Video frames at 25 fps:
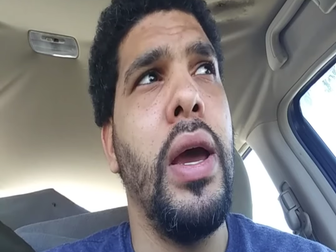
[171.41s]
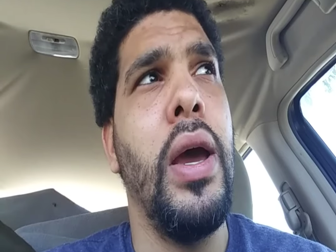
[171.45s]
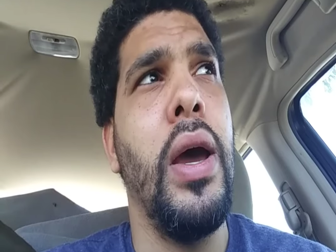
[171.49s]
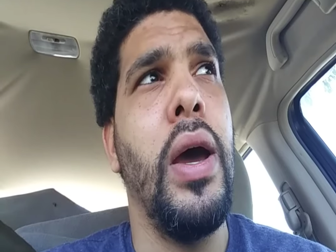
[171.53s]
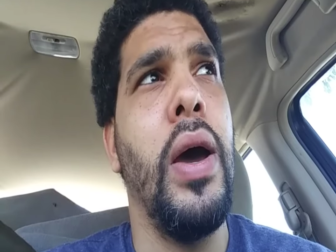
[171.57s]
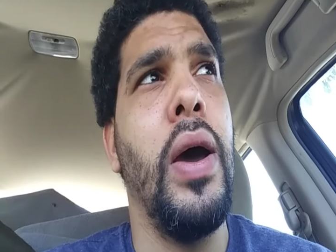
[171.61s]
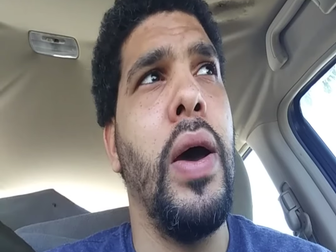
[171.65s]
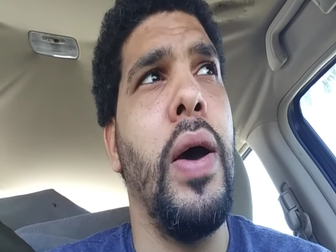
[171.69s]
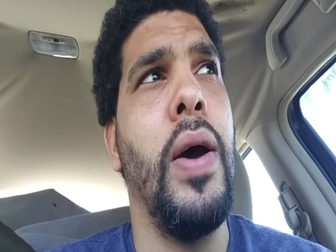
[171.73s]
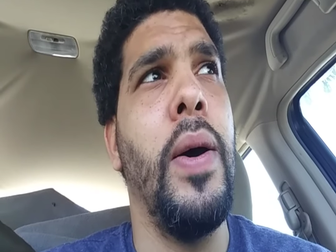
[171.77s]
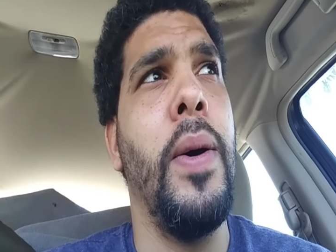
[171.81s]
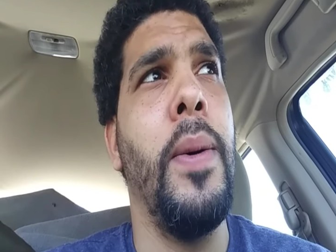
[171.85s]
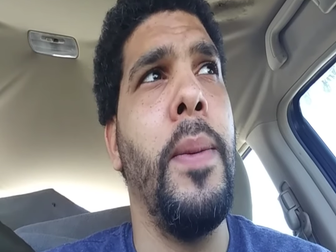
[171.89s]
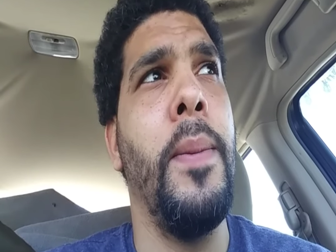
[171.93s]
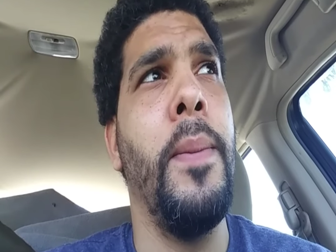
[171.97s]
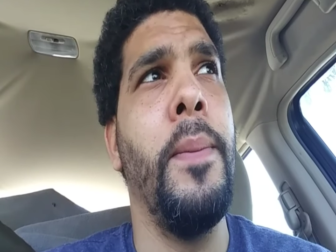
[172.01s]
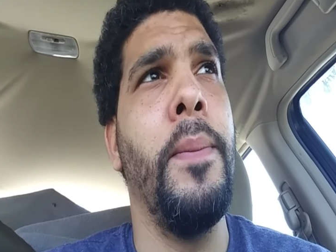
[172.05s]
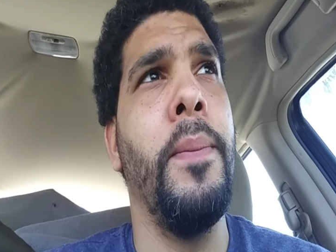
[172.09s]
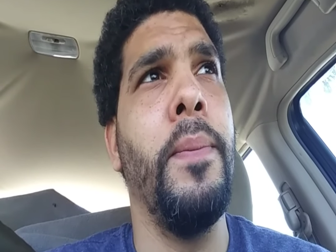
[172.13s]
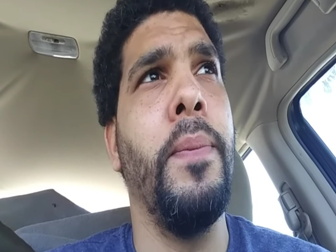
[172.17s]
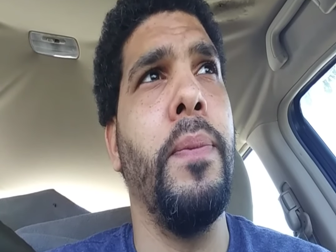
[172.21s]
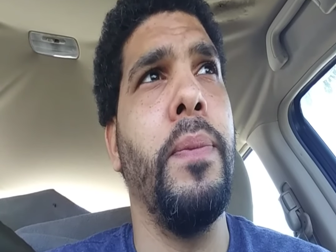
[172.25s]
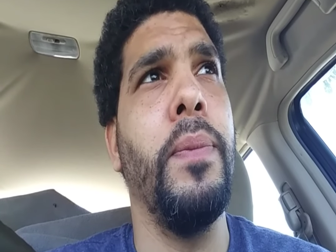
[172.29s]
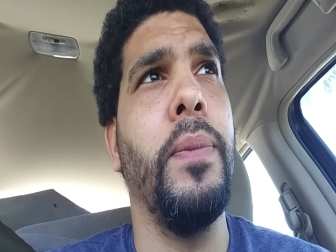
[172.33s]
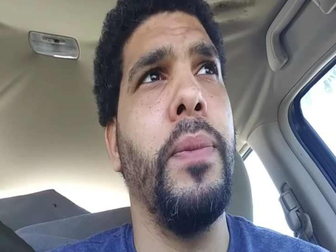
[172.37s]

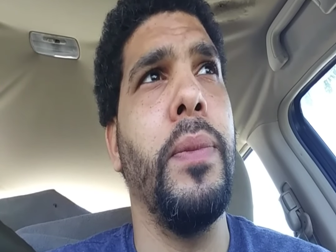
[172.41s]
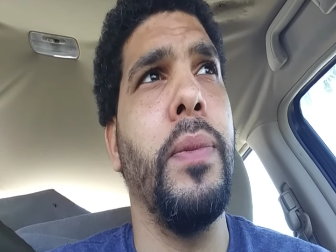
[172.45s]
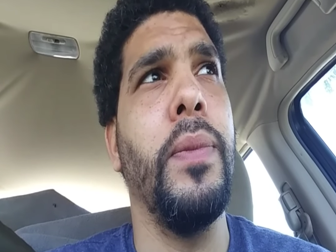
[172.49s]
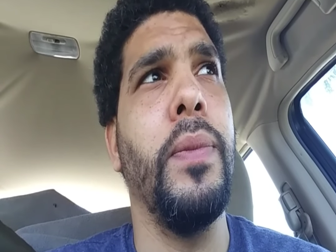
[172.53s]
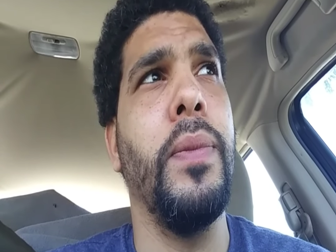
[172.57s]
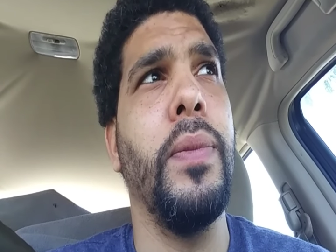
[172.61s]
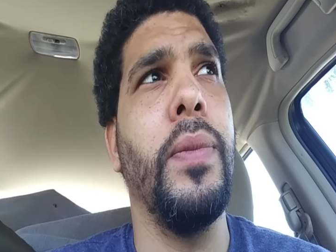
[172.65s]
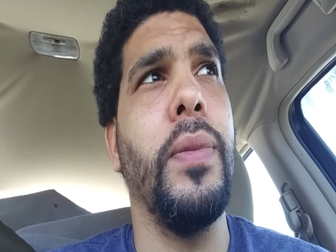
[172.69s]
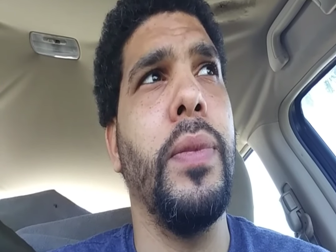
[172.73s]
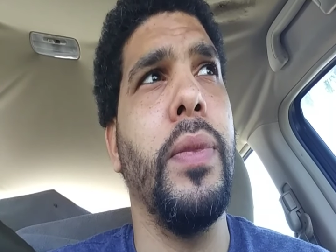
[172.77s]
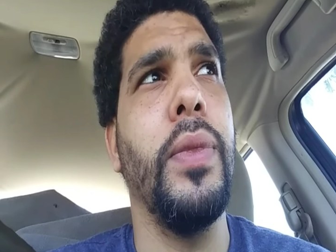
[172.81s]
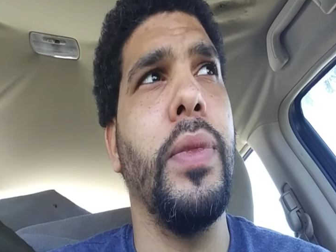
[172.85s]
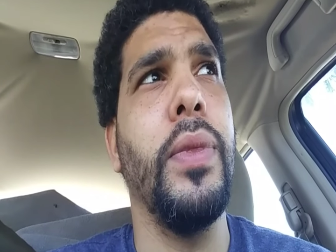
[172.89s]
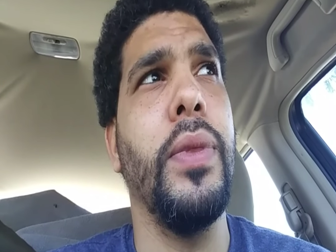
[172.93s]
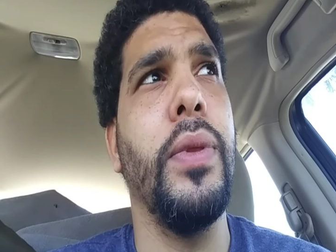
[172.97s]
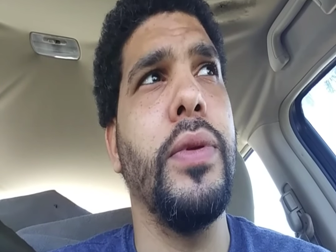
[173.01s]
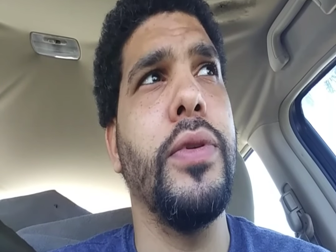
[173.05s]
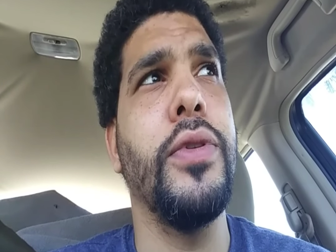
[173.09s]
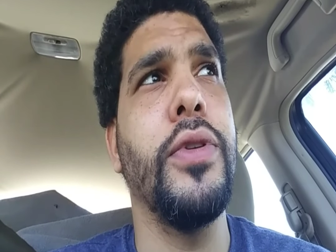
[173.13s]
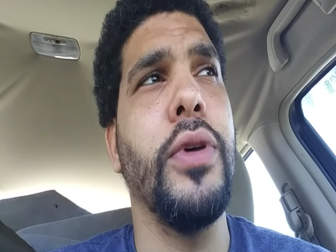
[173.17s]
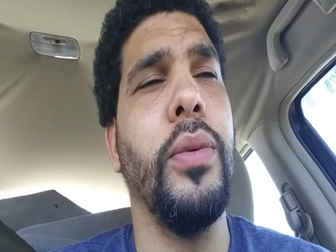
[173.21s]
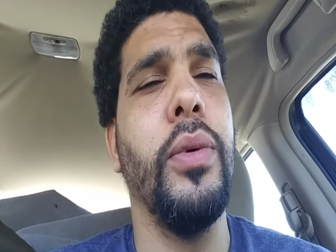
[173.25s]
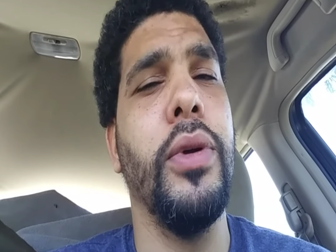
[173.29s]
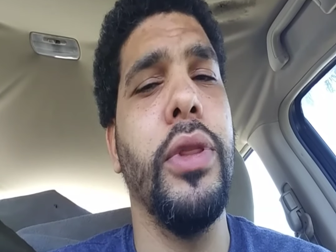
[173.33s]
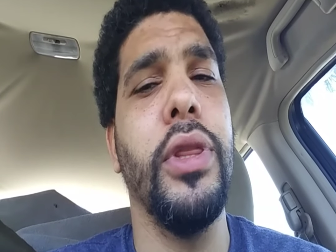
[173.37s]
Um,
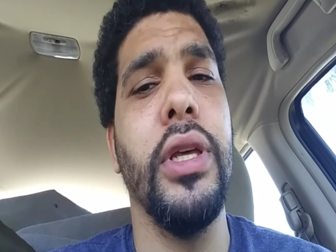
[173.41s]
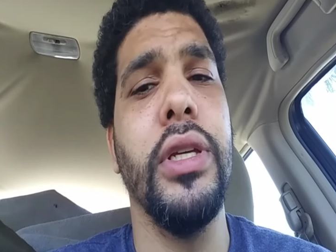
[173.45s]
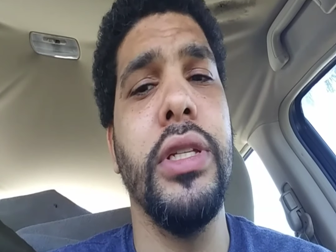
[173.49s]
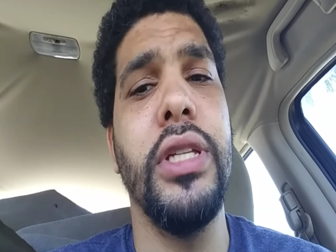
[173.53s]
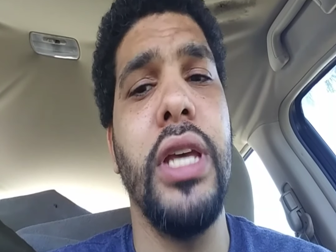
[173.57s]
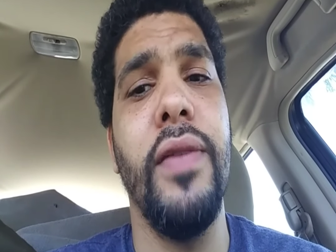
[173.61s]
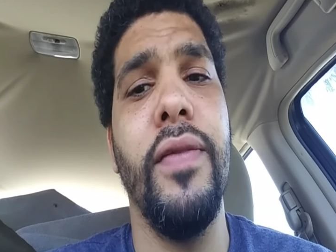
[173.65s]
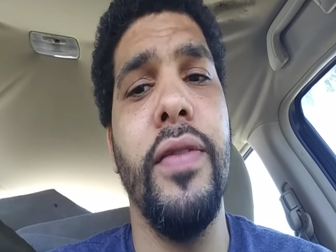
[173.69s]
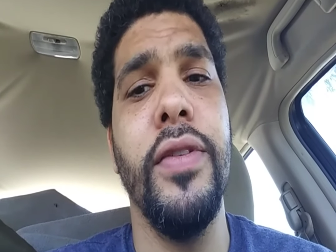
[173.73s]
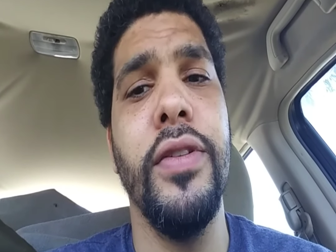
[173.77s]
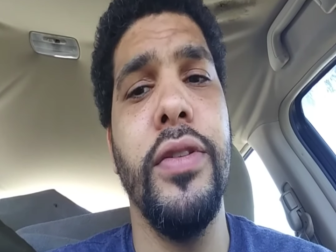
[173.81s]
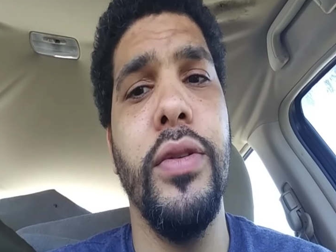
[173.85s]
so with us having